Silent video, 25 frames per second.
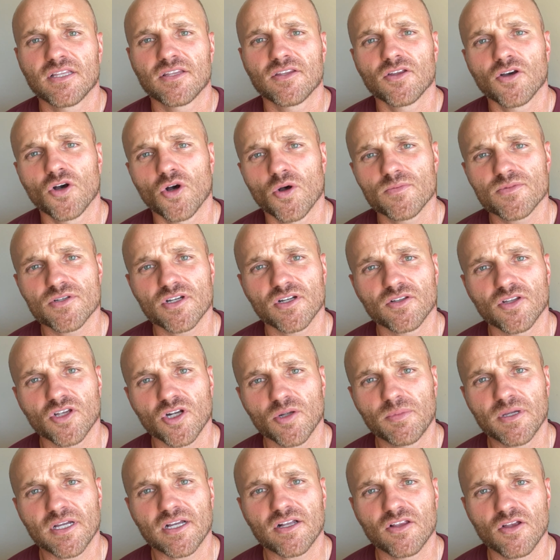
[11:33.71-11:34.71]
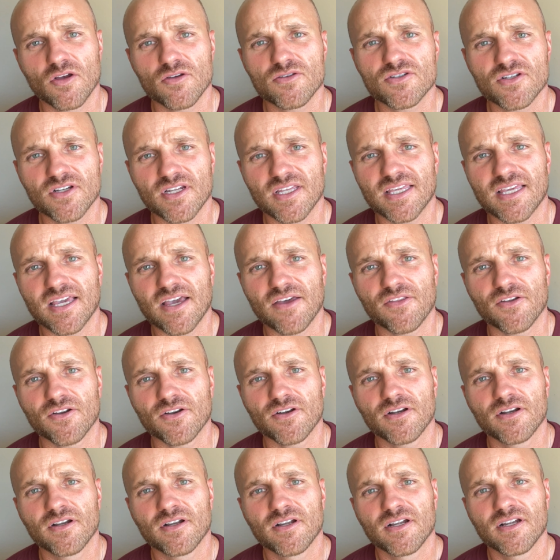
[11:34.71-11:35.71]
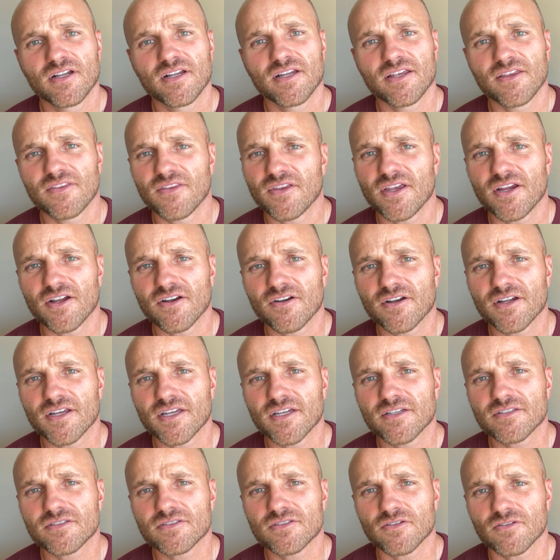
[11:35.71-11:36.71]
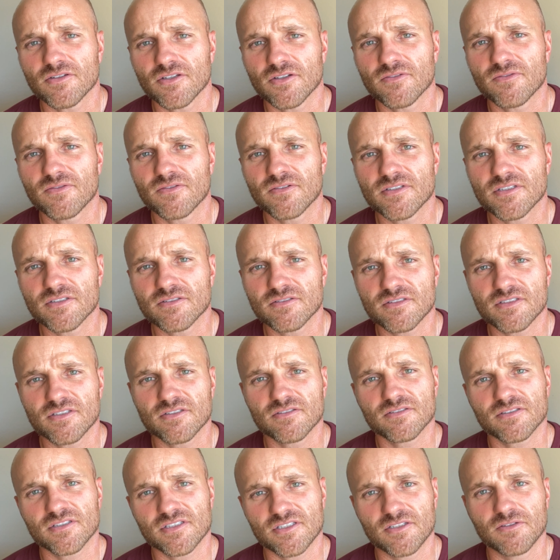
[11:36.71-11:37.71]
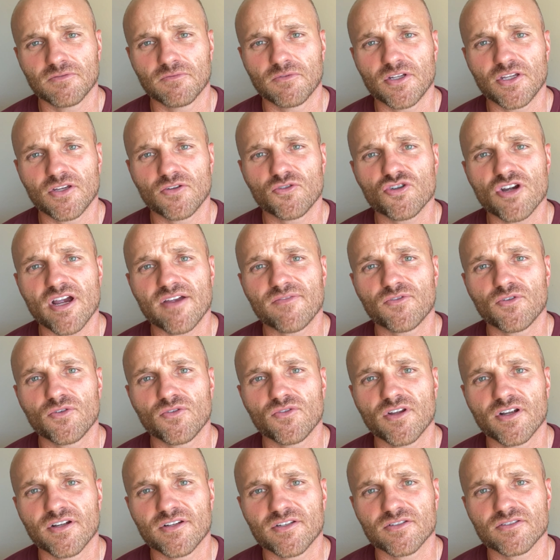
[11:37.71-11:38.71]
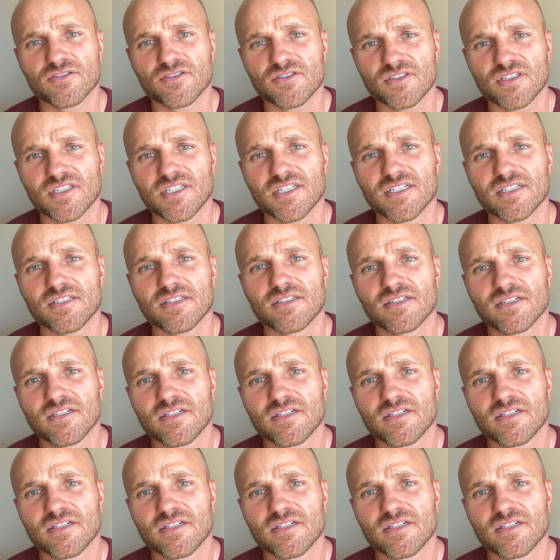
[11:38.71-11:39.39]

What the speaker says: The homes are a little bit closer together in the area, so you when you drive through there, you'll see it.